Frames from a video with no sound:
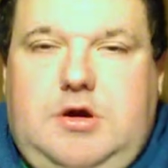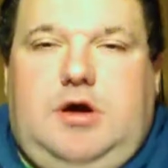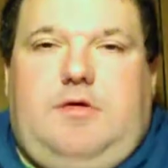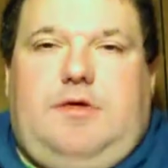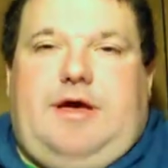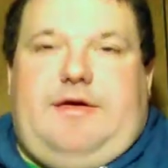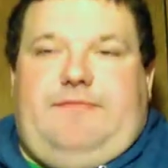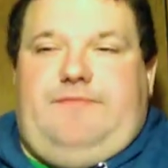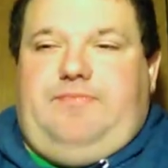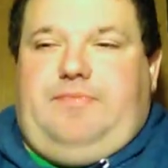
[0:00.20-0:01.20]
All right.
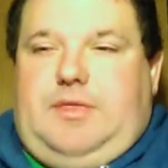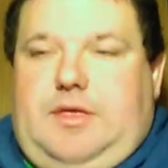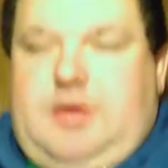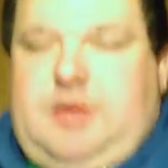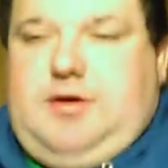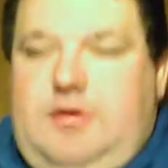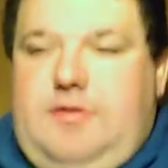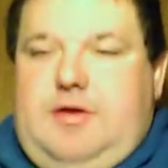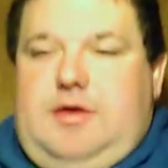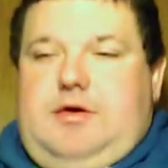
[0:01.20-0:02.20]
All
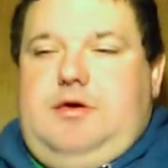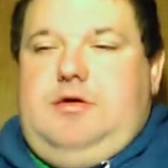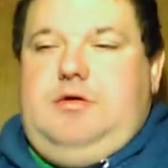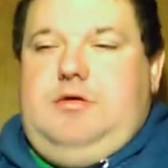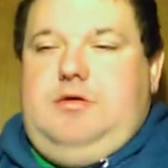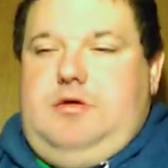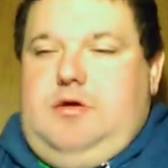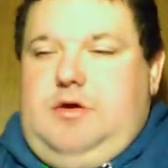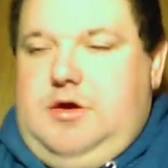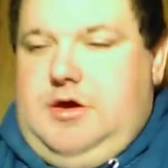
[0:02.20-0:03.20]
right.
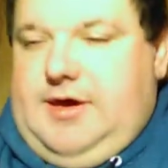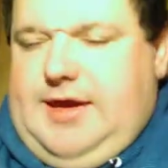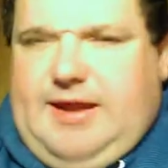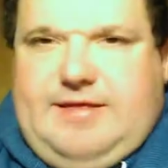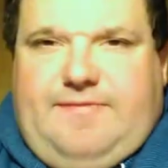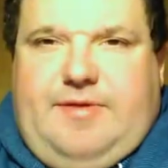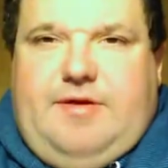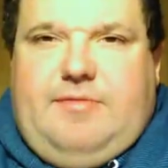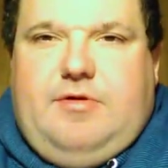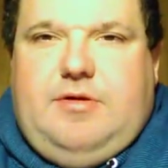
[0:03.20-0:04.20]
In this
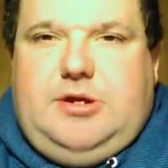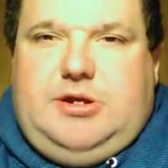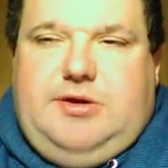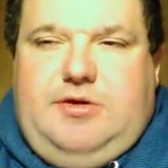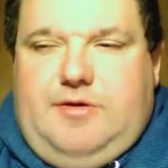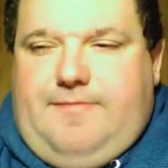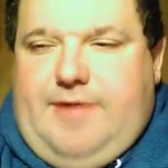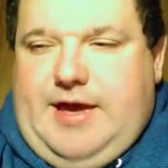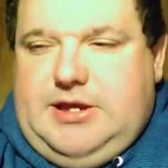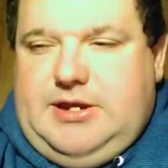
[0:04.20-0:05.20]
video, I'm going to show you a
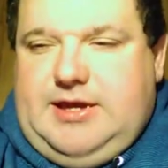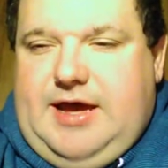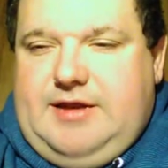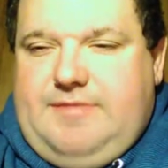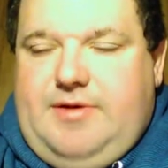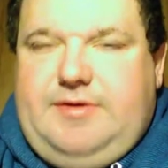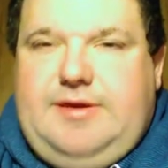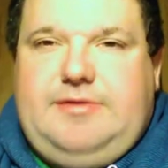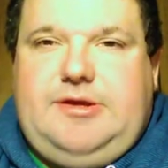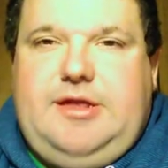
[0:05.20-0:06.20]
package I got in the mail
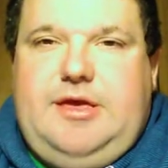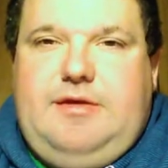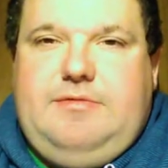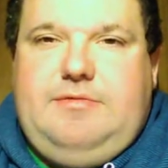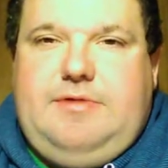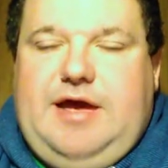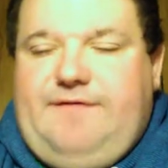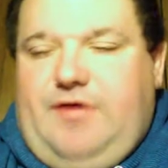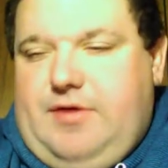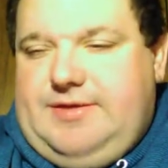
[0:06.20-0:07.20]
yesterday.
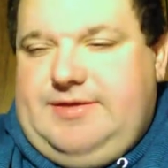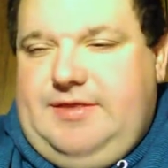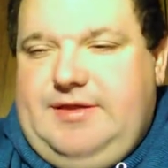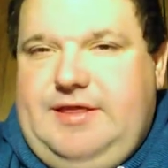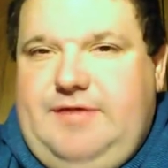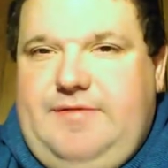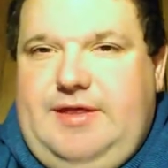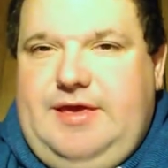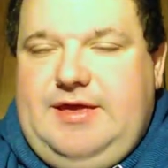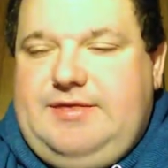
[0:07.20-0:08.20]
I've already seen the
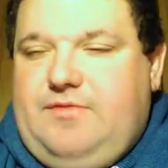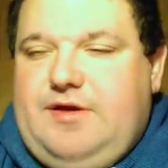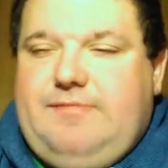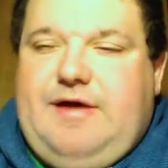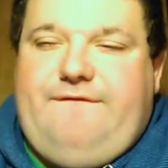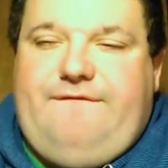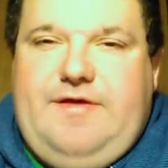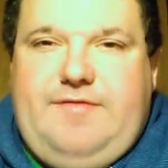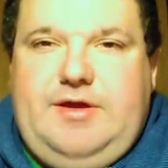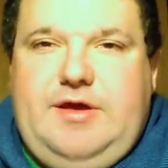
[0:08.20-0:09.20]
DVD. It's one of my
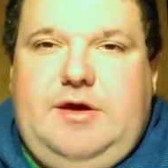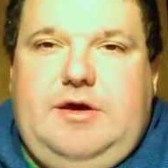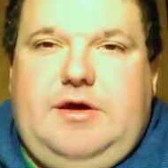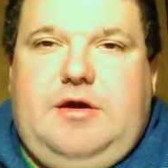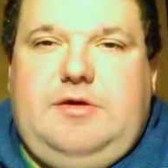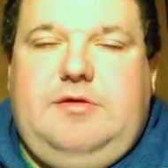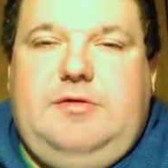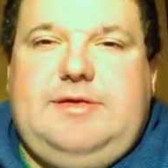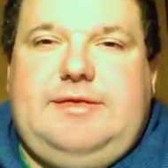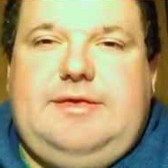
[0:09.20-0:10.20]
favorite
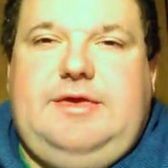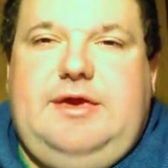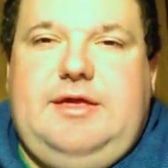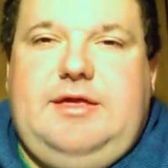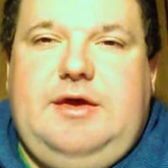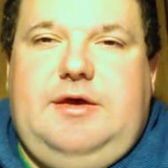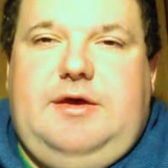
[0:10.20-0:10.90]
cartoons as a kid.